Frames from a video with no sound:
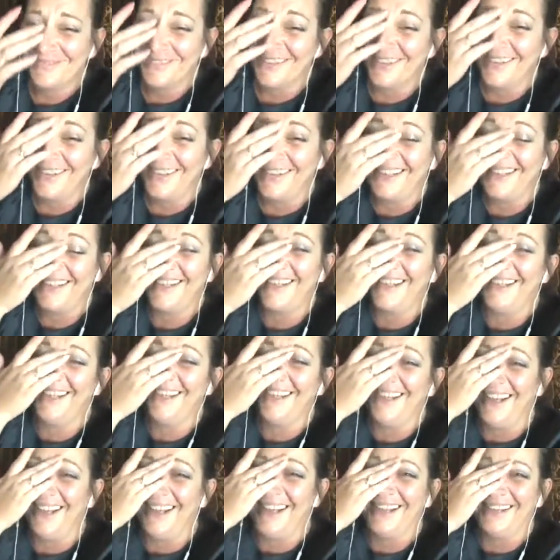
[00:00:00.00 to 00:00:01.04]
I can't
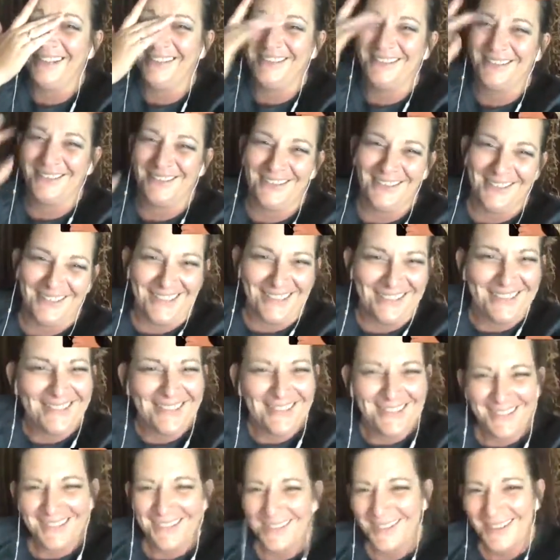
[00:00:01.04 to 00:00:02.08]
handle it.
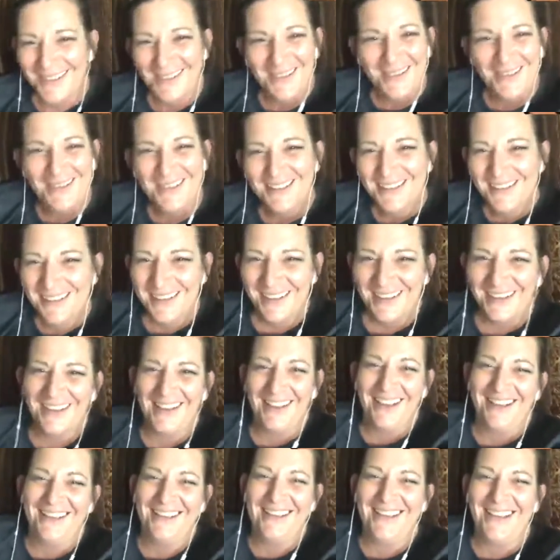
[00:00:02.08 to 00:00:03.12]

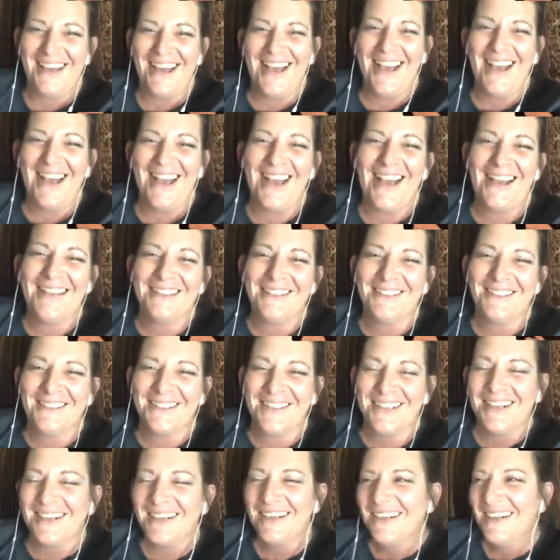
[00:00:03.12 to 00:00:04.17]
I can't handle
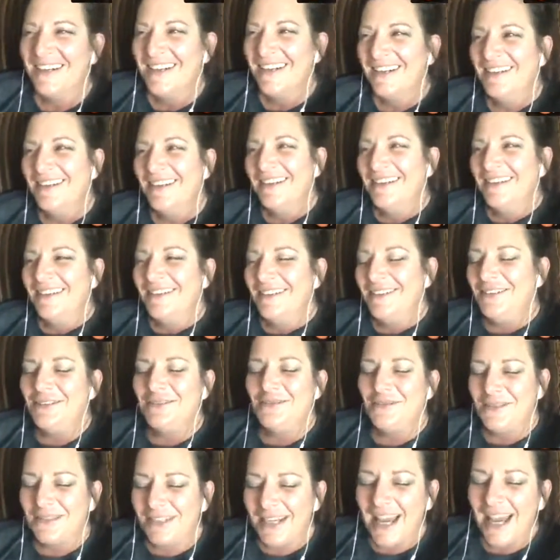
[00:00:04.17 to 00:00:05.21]
it.
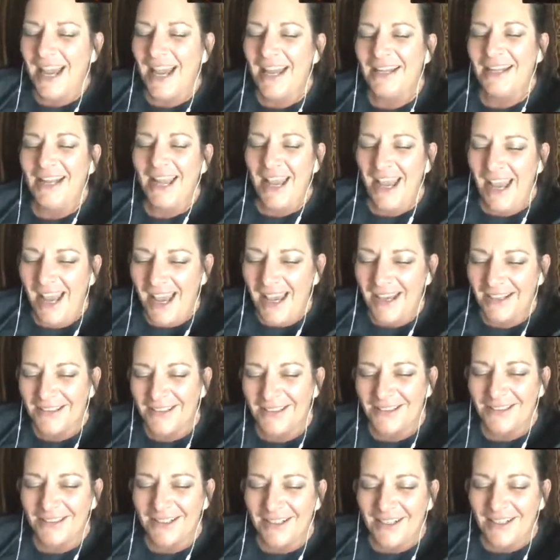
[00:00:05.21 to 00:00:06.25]
You can't
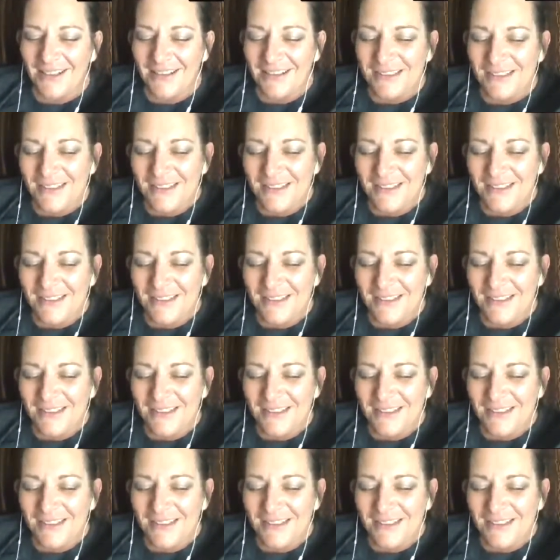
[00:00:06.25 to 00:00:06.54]
handle it.